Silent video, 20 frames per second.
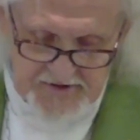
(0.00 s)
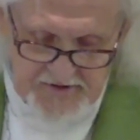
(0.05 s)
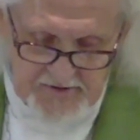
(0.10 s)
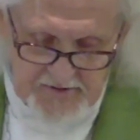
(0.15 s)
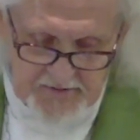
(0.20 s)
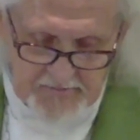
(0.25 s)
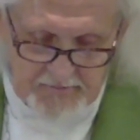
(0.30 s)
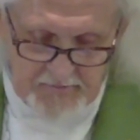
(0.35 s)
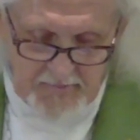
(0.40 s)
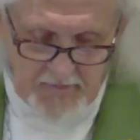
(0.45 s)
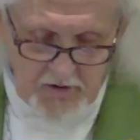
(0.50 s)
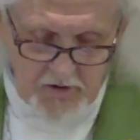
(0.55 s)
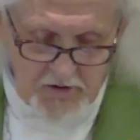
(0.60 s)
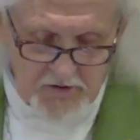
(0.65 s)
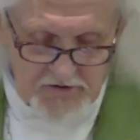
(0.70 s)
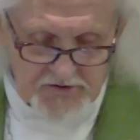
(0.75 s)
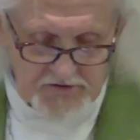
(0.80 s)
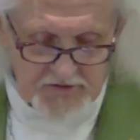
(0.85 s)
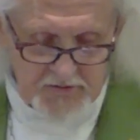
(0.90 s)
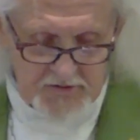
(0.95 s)

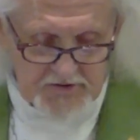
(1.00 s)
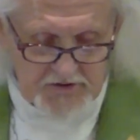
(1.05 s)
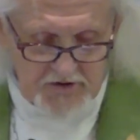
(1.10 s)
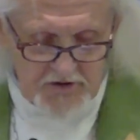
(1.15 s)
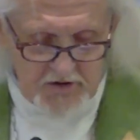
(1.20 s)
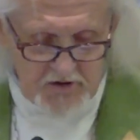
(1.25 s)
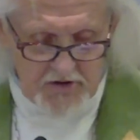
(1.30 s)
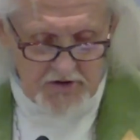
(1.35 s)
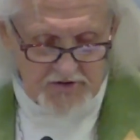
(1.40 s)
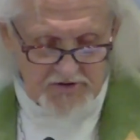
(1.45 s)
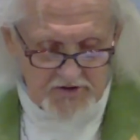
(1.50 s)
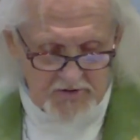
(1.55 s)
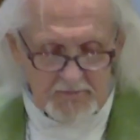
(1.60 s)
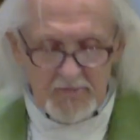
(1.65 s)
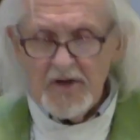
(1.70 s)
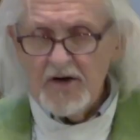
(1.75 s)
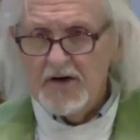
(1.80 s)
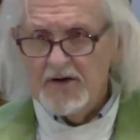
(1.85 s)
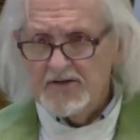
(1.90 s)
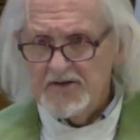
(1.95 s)
Merle's return to
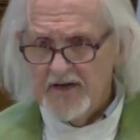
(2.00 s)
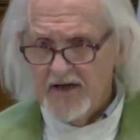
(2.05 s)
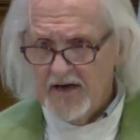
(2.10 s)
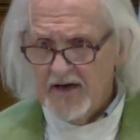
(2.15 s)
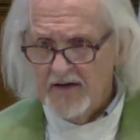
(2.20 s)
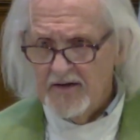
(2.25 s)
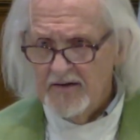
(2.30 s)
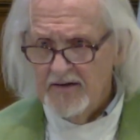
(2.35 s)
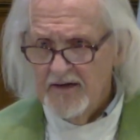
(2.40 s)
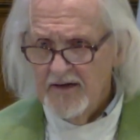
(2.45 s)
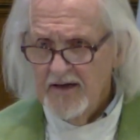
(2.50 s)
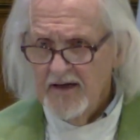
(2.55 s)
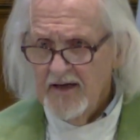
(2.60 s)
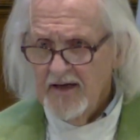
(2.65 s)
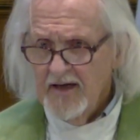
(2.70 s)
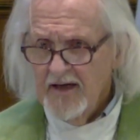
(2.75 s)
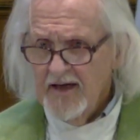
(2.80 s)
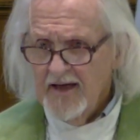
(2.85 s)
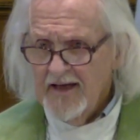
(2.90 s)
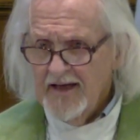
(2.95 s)
Middletown,
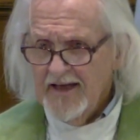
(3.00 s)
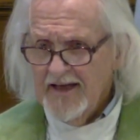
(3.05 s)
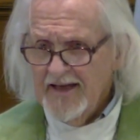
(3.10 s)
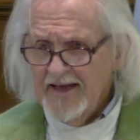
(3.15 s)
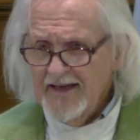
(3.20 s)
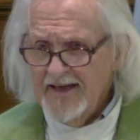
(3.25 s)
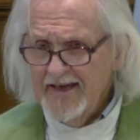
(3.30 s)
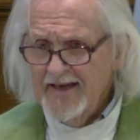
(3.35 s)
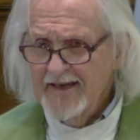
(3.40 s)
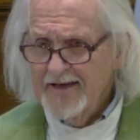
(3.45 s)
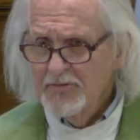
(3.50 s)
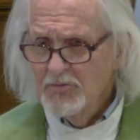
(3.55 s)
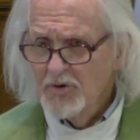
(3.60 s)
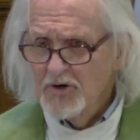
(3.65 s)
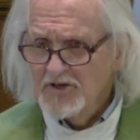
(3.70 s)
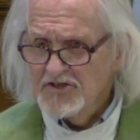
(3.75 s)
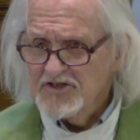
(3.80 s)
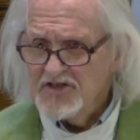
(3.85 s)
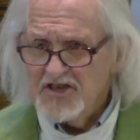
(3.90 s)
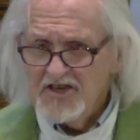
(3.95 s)
he
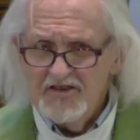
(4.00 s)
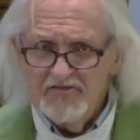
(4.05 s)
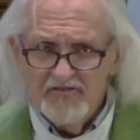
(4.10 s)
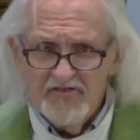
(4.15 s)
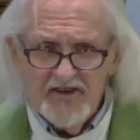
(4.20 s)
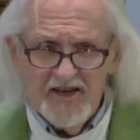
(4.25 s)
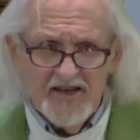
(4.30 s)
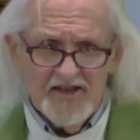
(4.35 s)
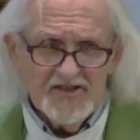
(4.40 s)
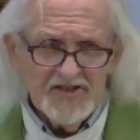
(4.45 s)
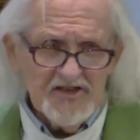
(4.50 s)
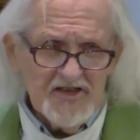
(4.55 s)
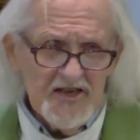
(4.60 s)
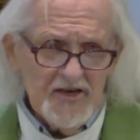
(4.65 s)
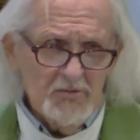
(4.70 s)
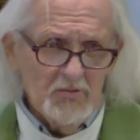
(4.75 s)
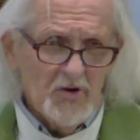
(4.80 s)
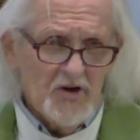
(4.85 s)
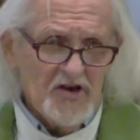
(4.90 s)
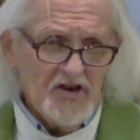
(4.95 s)
was convinced he
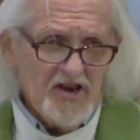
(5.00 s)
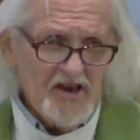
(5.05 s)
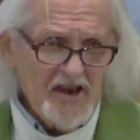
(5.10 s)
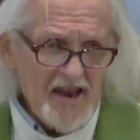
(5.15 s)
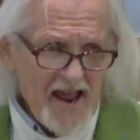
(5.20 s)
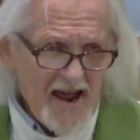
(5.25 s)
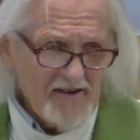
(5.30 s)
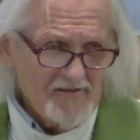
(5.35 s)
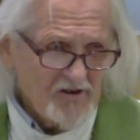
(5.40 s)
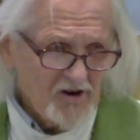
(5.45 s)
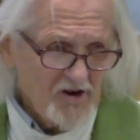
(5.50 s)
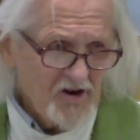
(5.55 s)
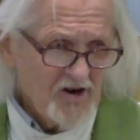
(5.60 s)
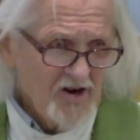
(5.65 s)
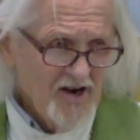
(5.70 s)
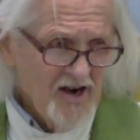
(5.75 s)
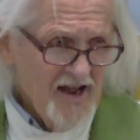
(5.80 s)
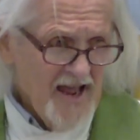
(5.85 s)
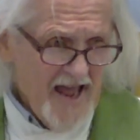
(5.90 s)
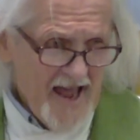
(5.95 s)
would
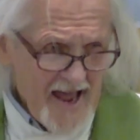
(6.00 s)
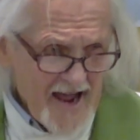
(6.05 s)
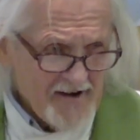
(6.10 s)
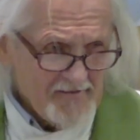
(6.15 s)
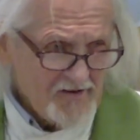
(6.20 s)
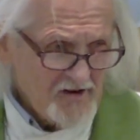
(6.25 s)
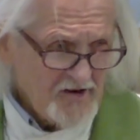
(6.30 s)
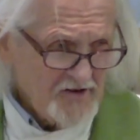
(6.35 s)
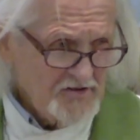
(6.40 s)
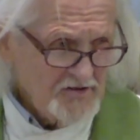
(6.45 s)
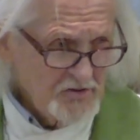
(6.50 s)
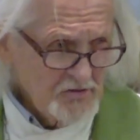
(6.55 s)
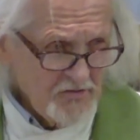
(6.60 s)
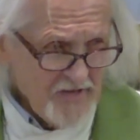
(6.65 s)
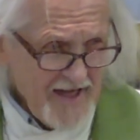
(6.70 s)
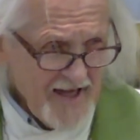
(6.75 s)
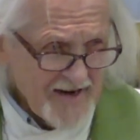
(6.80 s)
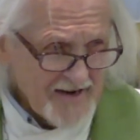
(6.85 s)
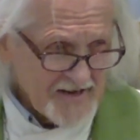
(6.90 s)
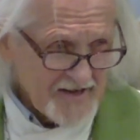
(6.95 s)
never, ever do
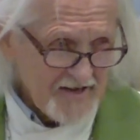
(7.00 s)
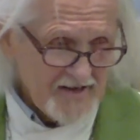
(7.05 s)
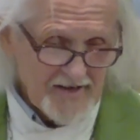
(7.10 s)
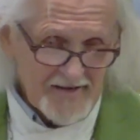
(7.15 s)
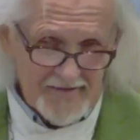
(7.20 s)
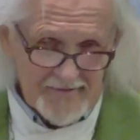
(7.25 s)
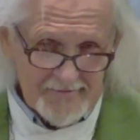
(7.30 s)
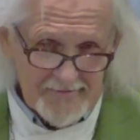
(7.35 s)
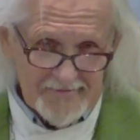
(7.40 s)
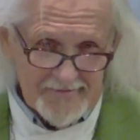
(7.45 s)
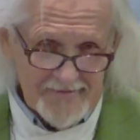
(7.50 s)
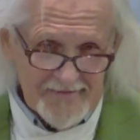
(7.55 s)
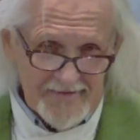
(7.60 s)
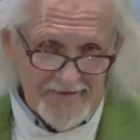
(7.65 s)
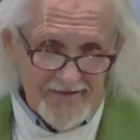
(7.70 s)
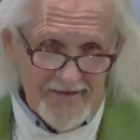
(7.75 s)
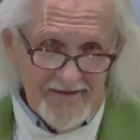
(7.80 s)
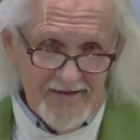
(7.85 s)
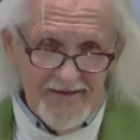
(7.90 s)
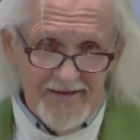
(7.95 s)
that again.
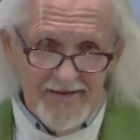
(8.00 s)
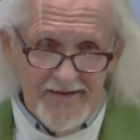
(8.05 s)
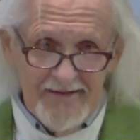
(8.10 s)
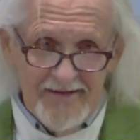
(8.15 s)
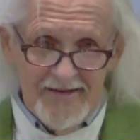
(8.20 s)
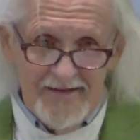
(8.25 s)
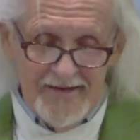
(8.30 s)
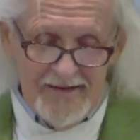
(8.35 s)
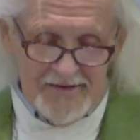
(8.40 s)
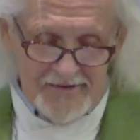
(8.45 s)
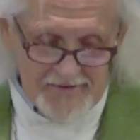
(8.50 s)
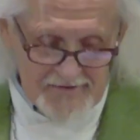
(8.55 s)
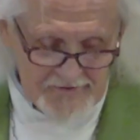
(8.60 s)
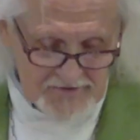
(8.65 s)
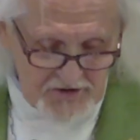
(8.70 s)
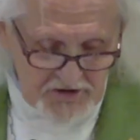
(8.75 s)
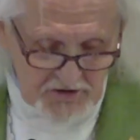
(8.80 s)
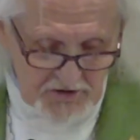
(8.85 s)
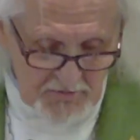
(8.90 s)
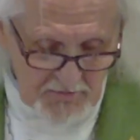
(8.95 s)

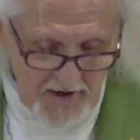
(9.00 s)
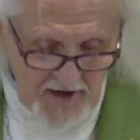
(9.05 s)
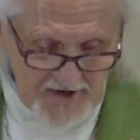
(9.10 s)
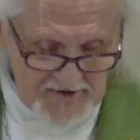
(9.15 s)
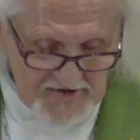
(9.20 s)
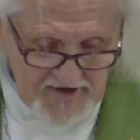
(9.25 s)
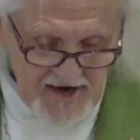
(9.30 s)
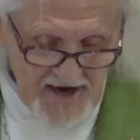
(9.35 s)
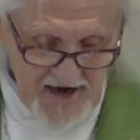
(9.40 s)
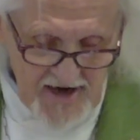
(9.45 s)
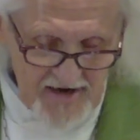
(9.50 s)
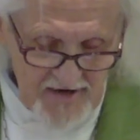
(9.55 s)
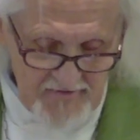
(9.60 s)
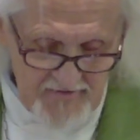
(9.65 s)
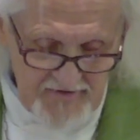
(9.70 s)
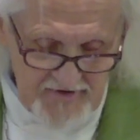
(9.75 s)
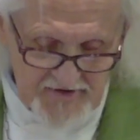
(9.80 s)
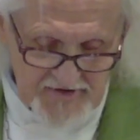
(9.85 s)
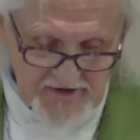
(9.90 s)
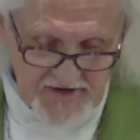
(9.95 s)
Too much out of
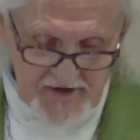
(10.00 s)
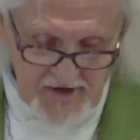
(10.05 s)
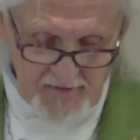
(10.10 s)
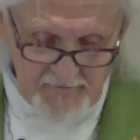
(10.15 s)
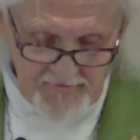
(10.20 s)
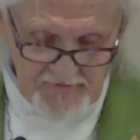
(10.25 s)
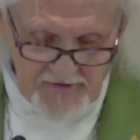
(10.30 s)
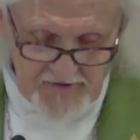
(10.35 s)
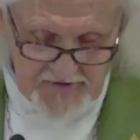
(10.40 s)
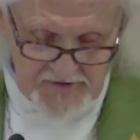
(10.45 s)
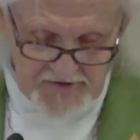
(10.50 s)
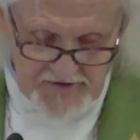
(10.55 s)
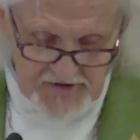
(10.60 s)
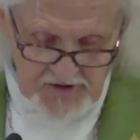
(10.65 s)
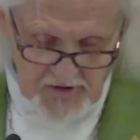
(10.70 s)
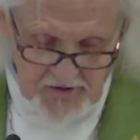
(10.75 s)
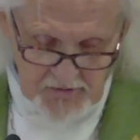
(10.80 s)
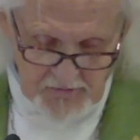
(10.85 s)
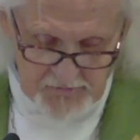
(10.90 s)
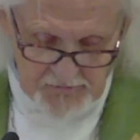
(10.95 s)
his comfort
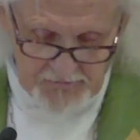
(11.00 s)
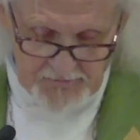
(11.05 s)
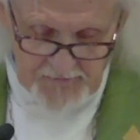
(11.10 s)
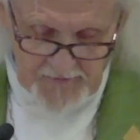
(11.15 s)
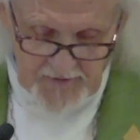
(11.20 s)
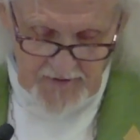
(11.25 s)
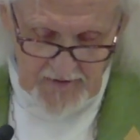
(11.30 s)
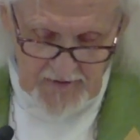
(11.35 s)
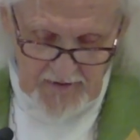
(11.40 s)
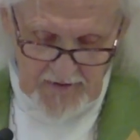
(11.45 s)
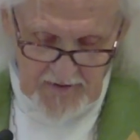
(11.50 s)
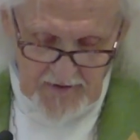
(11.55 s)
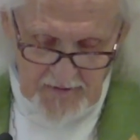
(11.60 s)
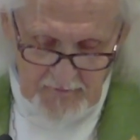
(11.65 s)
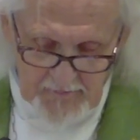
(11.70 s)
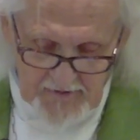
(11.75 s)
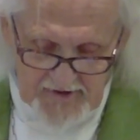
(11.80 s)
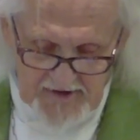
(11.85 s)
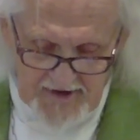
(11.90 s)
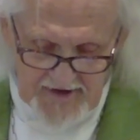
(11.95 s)
zone.
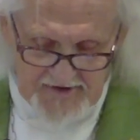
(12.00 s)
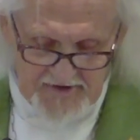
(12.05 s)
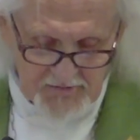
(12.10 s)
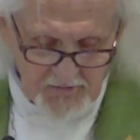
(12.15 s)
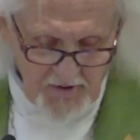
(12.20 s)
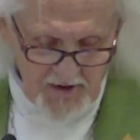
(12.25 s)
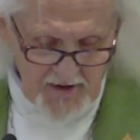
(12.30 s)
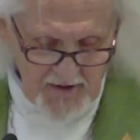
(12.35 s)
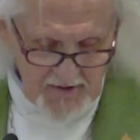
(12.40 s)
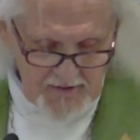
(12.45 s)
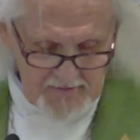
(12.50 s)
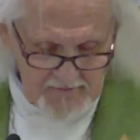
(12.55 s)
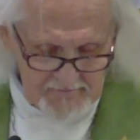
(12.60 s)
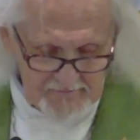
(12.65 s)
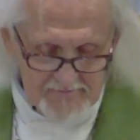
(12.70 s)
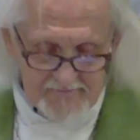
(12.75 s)
But guess what?